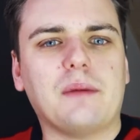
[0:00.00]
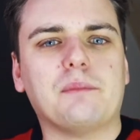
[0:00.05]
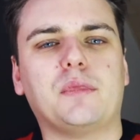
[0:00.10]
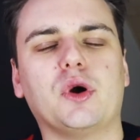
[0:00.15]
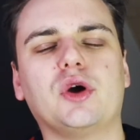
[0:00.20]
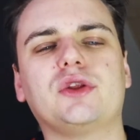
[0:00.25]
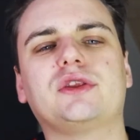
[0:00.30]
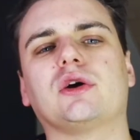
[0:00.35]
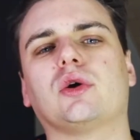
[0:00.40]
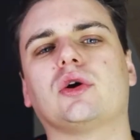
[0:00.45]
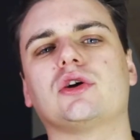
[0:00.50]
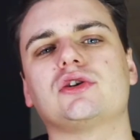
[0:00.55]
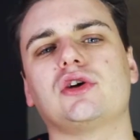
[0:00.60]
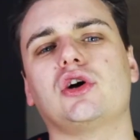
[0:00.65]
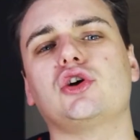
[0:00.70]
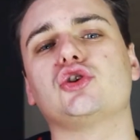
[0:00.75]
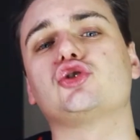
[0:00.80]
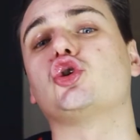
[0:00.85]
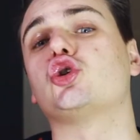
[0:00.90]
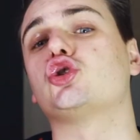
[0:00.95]
But there is
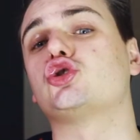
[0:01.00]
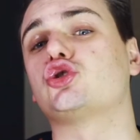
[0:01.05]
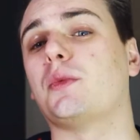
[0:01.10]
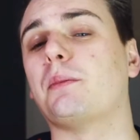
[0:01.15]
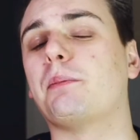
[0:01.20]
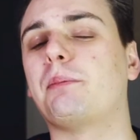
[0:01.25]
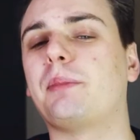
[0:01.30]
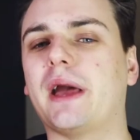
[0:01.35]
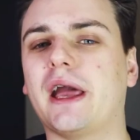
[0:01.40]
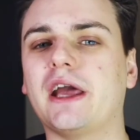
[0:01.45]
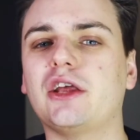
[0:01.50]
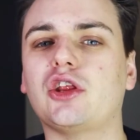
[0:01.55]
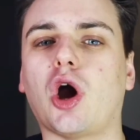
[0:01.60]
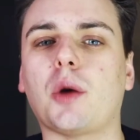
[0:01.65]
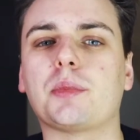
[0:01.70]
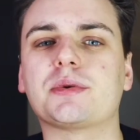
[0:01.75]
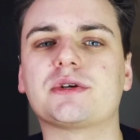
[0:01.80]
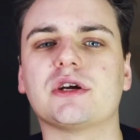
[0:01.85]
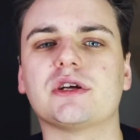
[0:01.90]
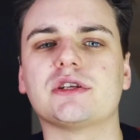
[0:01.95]
also some paid
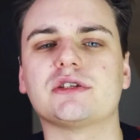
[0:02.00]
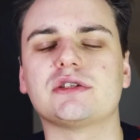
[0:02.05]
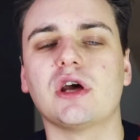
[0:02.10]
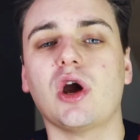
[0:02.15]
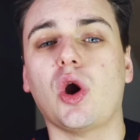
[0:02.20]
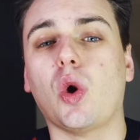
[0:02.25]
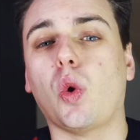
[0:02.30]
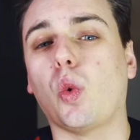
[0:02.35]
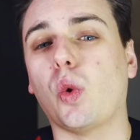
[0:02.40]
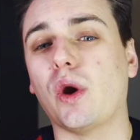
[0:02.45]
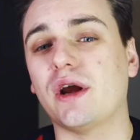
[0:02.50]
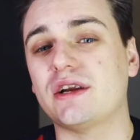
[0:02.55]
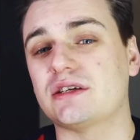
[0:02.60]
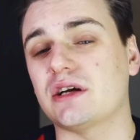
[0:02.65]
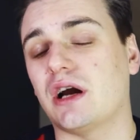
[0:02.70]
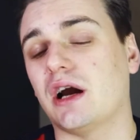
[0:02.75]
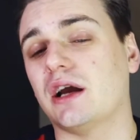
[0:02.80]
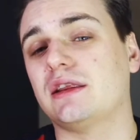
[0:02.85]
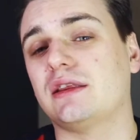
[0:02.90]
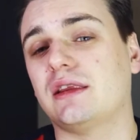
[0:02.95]
options which
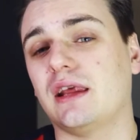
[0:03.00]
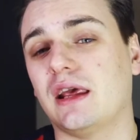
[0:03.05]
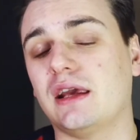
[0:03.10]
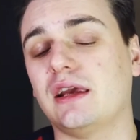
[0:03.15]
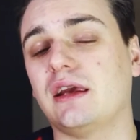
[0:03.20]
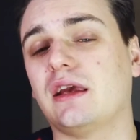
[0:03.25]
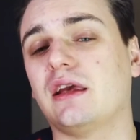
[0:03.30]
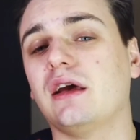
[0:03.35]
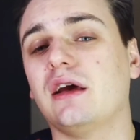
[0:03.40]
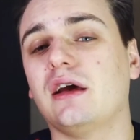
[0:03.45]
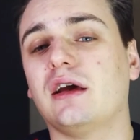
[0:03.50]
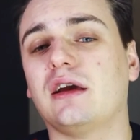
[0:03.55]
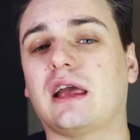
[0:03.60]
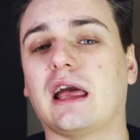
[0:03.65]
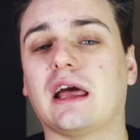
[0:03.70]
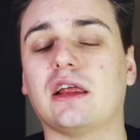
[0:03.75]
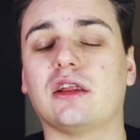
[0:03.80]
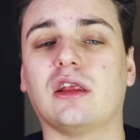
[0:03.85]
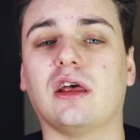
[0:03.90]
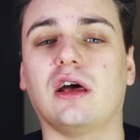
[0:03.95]
I think
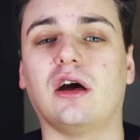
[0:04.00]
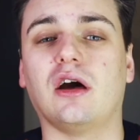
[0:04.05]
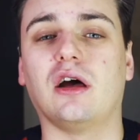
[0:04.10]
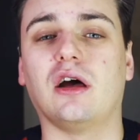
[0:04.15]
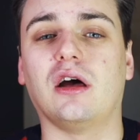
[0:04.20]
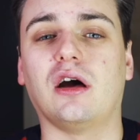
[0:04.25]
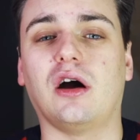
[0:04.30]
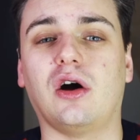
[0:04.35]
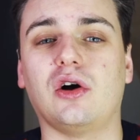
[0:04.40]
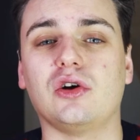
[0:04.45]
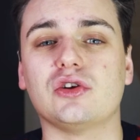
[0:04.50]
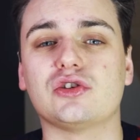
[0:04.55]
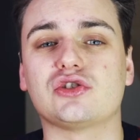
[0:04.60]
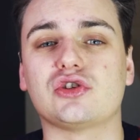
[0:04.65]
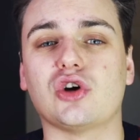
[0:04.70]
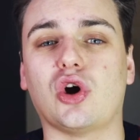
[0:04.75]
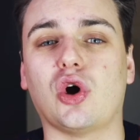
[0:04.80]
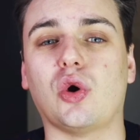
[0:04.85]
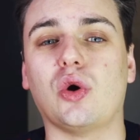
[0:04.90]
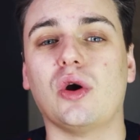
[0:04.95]
can
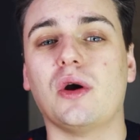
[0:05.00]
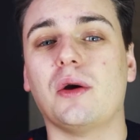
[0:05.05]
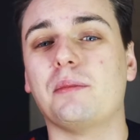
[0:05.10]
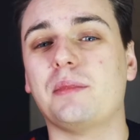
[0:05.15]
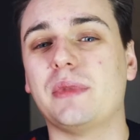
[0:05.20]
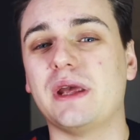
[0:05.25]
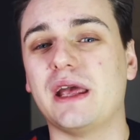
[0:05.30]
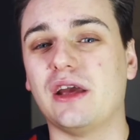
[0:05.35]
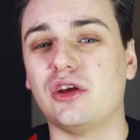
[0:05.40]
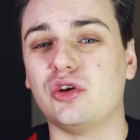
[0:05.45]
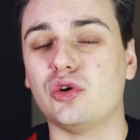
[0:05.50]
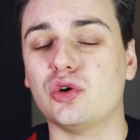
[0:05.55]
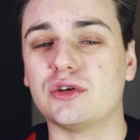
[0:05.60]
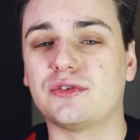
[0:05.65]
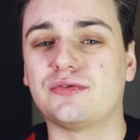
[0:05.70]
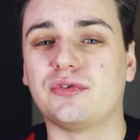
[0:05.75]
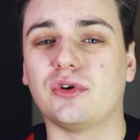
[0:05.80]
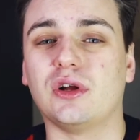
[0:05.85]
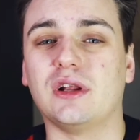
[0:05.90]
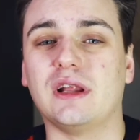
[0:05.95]
also be
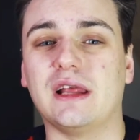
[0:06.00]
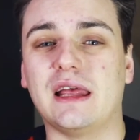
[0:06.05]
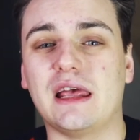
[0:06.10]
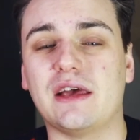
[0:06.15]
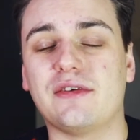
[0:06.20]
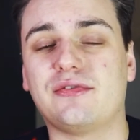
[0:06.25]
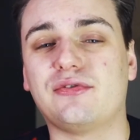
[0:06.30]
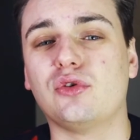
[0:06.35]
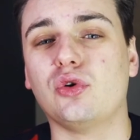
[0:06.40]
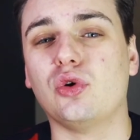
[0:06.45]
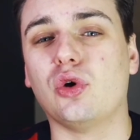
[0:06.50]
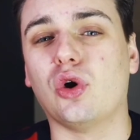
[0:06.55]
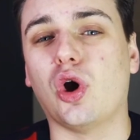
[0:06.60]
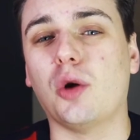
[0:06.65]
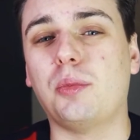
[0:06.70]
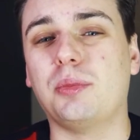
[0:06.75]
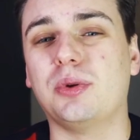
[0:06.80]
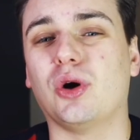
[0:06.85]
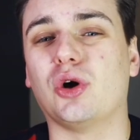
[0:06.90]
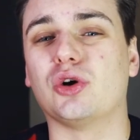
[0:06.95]
useful if you
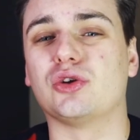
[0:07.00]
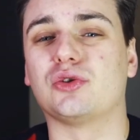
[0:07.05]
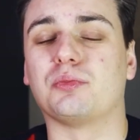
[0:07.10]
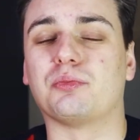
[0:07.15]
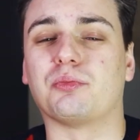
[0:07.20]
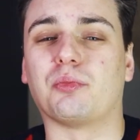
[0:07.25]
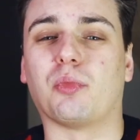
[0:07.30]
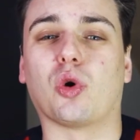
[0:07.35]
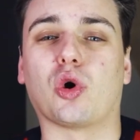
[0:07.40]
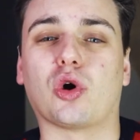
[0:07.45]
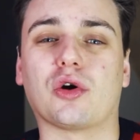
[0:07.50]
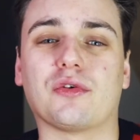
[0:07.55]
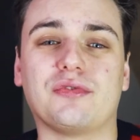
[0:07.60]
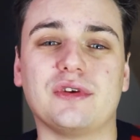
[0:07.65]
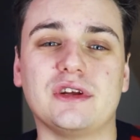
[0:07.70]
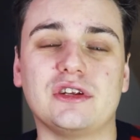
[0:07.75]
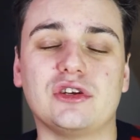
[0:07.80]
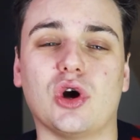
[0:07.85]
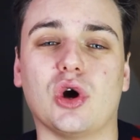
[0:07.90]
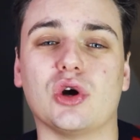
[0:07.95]
upload more
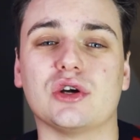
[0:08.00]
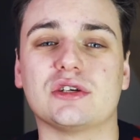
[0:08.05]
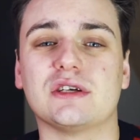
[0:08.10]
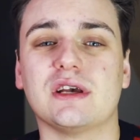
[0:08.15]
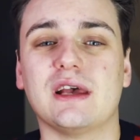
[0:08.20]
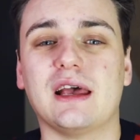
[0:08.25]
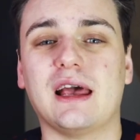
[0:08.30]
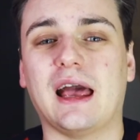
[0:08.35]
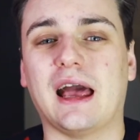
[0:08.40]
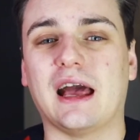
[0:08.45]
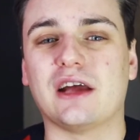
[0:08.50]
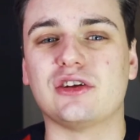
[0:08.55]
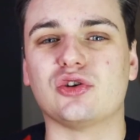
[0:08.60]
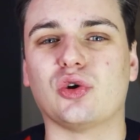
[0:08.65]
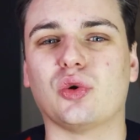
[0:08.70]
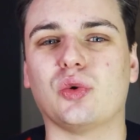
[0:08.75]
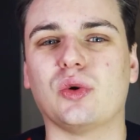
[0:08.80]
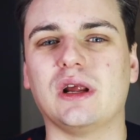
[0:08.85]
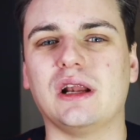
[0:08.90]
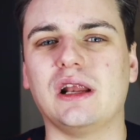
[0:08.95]
videos and
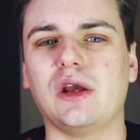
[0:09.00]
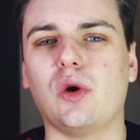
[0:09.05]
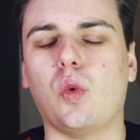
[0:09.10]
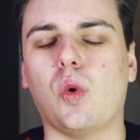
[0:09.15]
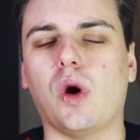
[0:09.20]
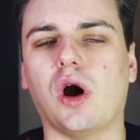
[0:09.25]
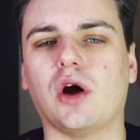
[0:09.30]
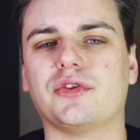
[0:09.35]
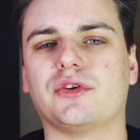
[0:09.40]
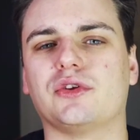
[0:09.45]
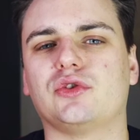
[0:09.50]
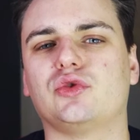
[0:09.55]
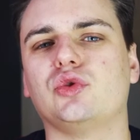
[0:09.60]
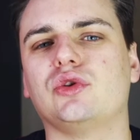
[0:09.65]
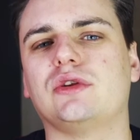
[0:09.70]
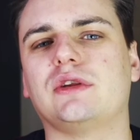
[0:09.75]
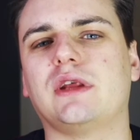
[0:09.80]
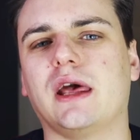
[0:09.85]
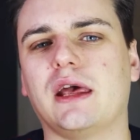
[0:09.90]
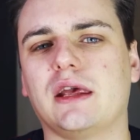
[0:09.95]
you really want to
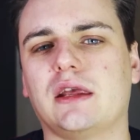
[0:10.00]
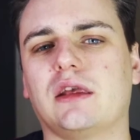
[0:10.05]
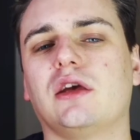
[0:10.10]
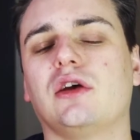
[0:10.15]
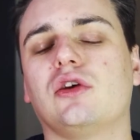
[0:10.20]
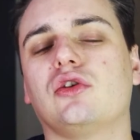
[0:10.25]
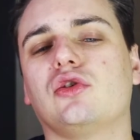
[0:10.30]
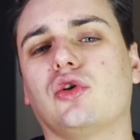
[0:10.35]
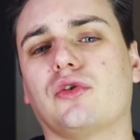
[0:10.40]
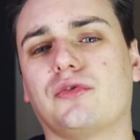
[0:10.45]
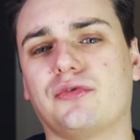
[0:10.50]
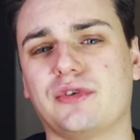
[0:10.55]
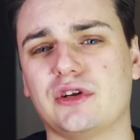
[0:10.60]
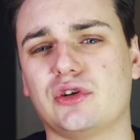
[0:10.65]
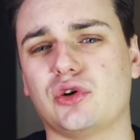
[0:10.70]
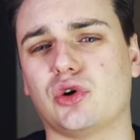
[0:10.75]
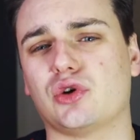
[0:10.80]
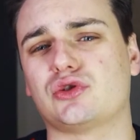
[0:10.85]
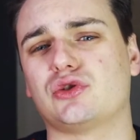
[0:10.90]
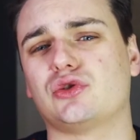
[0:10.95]
take your
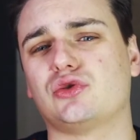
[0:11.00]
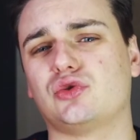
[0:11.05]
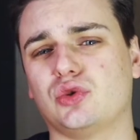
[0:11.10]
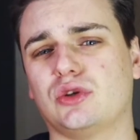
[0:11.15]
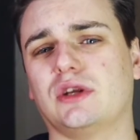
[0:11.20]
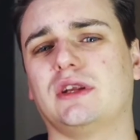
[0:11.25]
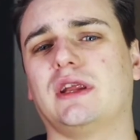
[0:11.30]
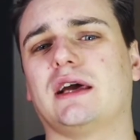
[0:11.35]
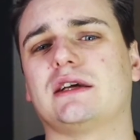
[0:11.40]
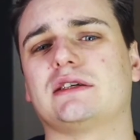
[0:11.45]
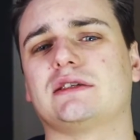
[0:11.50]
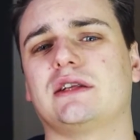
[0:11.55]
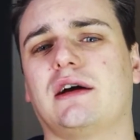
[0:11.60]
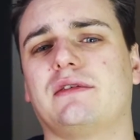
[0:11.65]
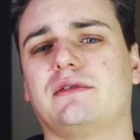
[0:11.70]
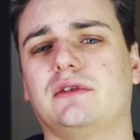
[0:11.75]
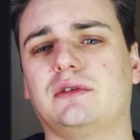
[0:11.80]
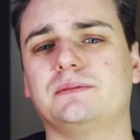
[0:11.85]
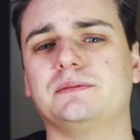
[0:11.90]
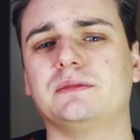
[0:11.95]
videos to the next
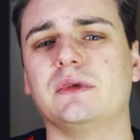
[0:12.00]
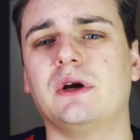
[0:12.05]
level.